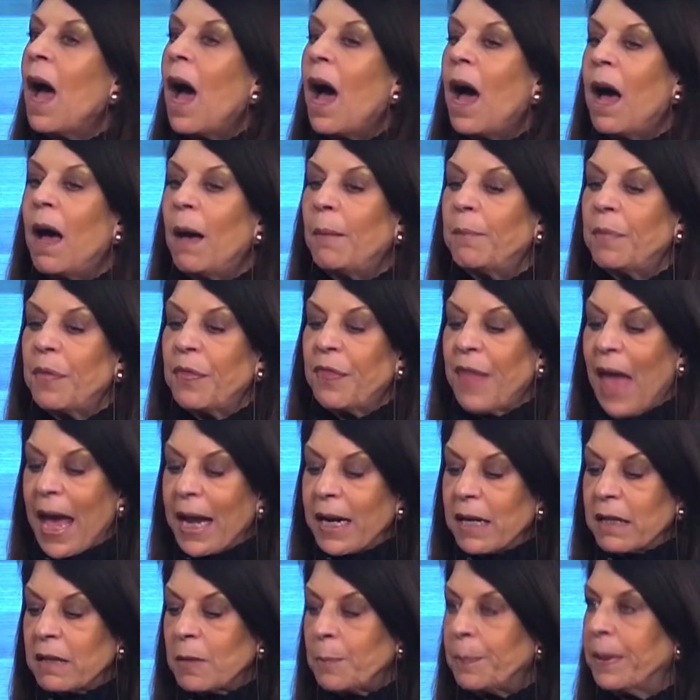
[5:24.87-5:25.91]

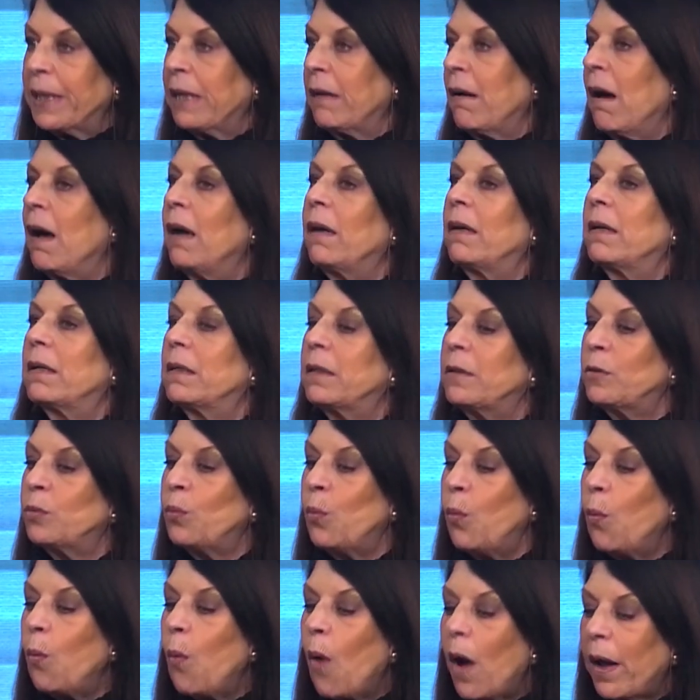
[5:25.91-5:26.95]
That is because
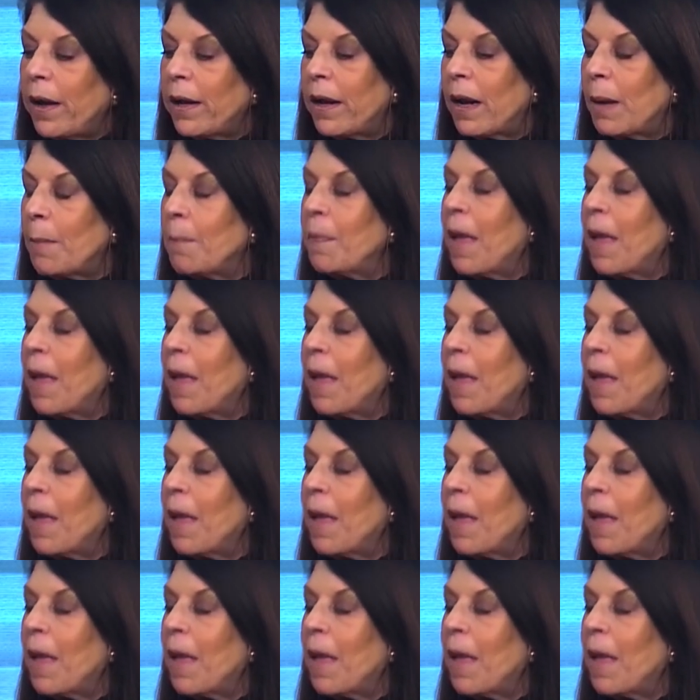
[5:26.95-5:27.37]
what